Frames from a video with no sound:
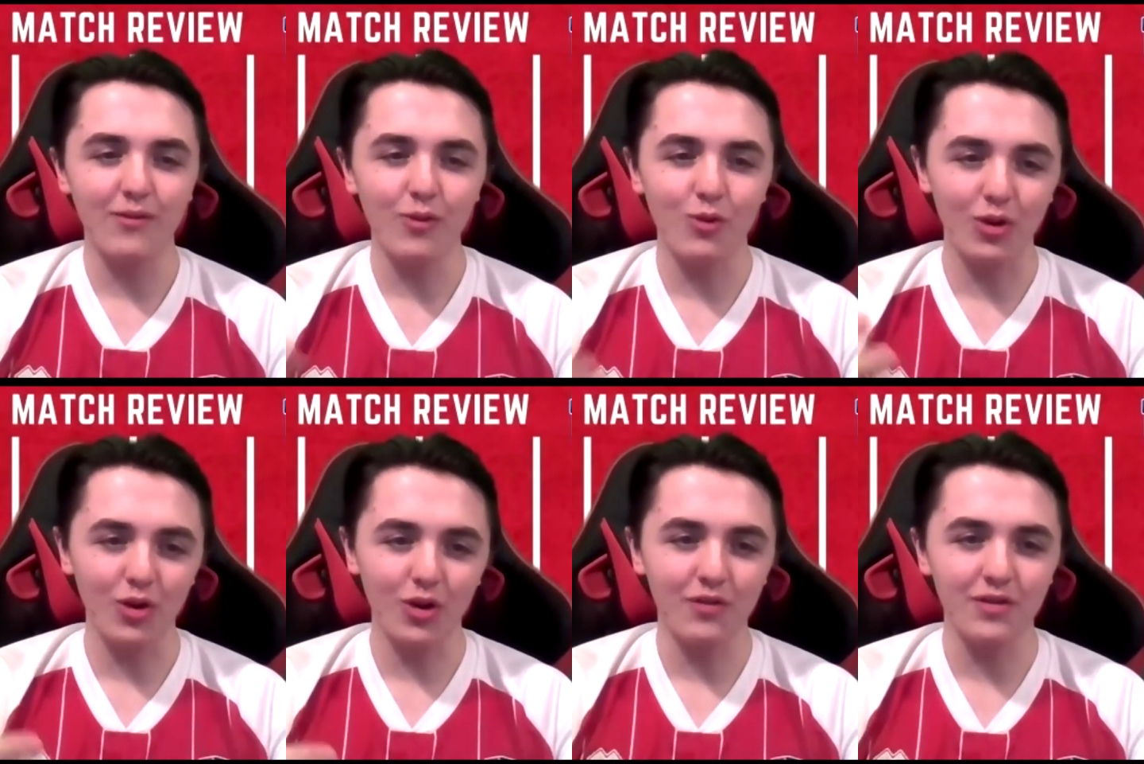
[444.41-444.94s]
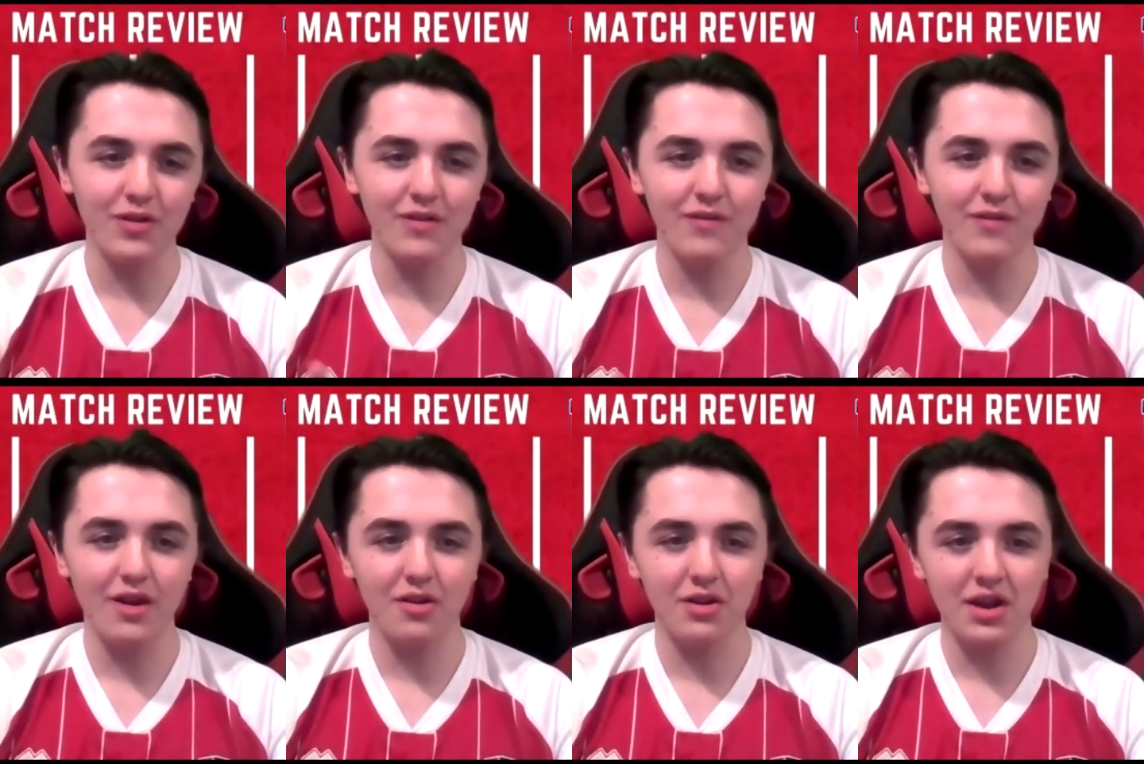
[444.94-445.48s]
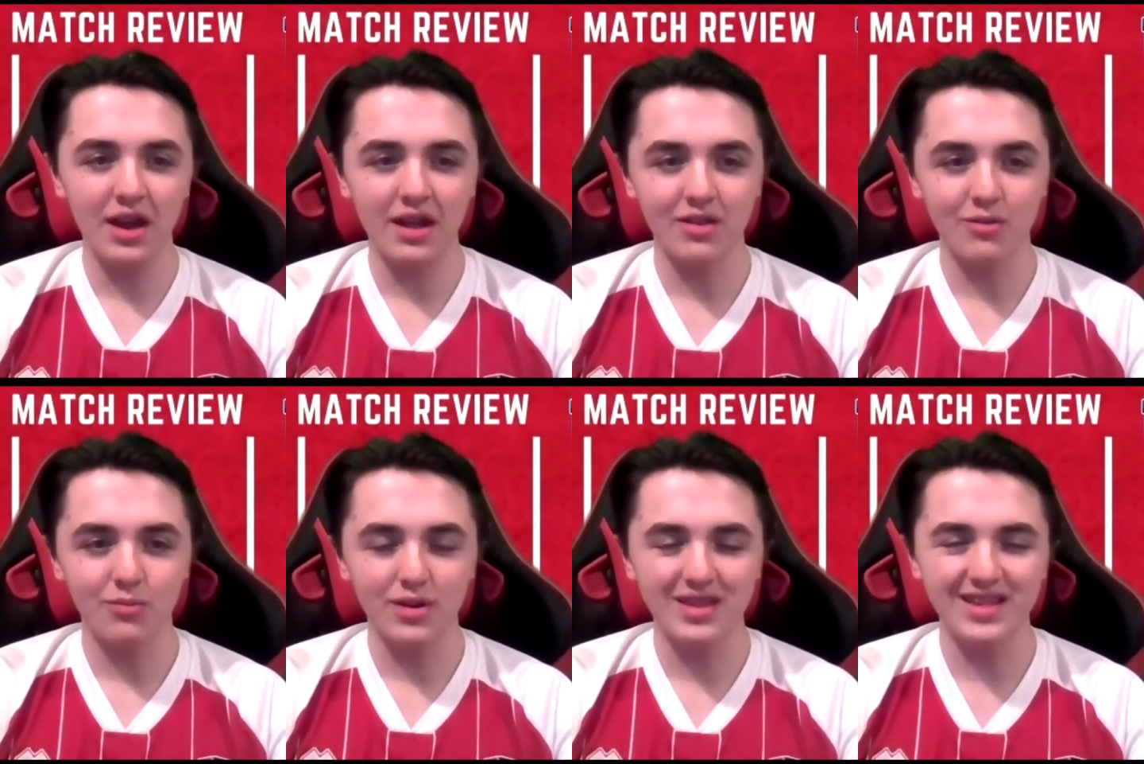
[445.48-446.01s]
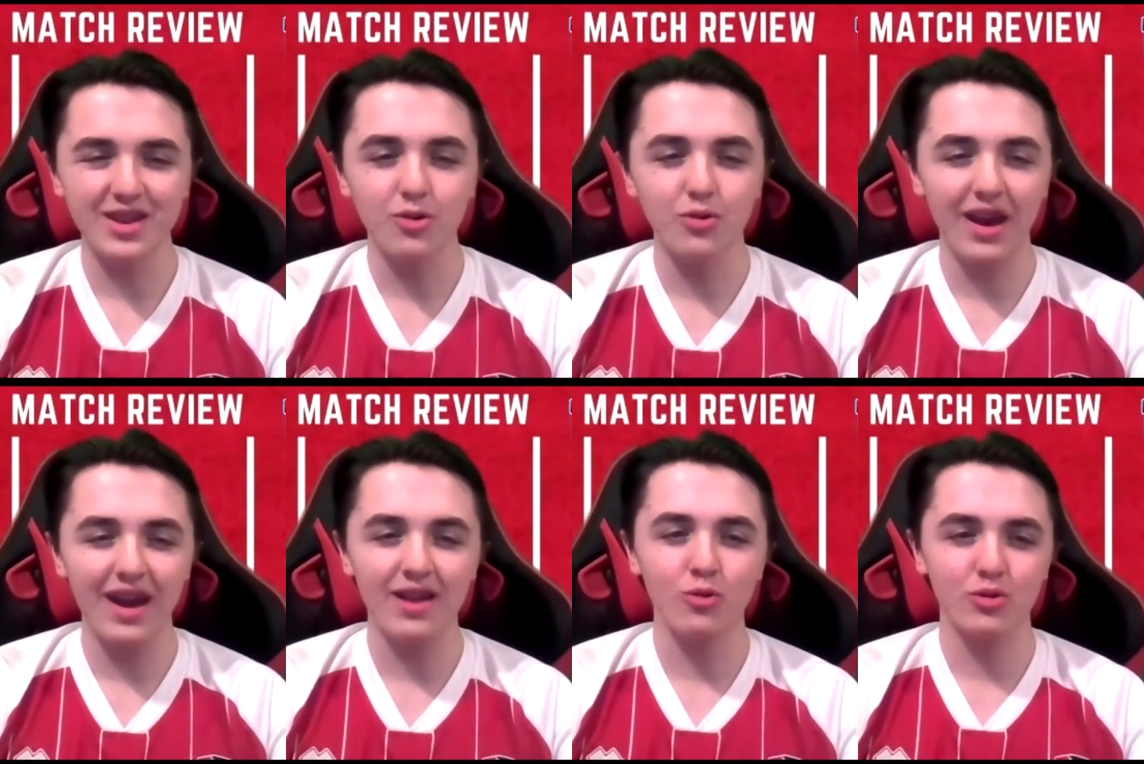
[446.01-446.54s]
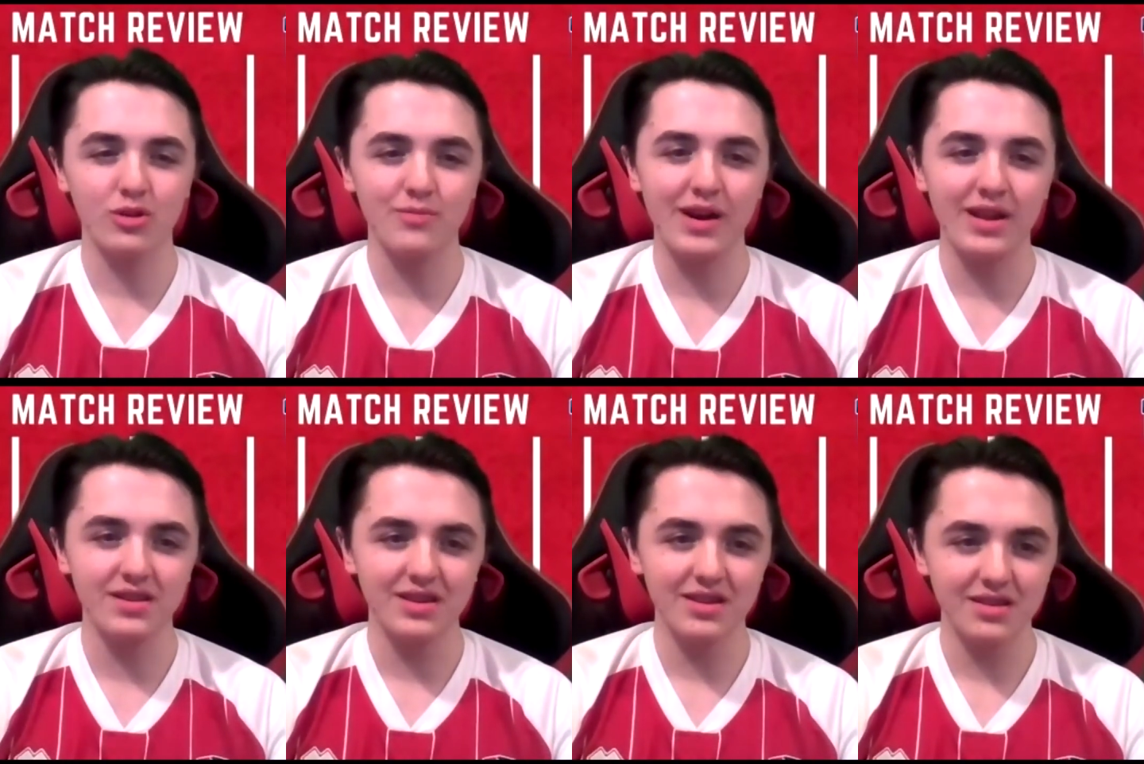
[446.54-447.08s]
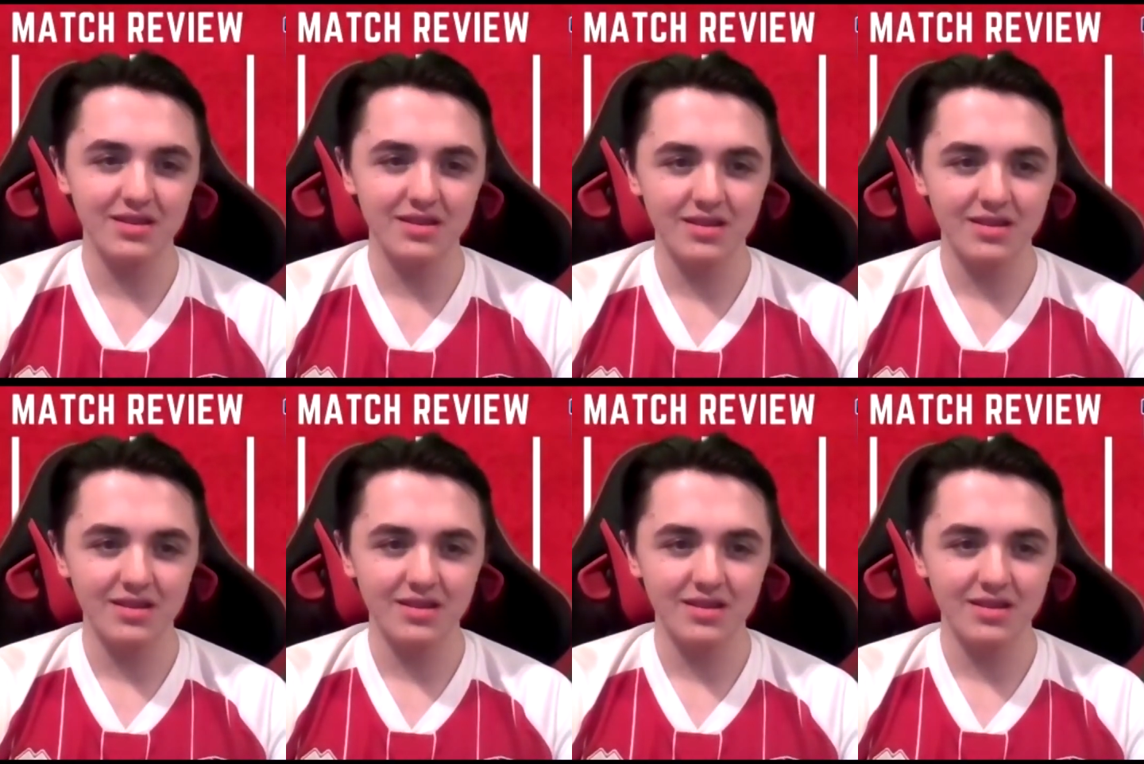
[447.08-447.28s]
falling off at the very end, but still getting automatics.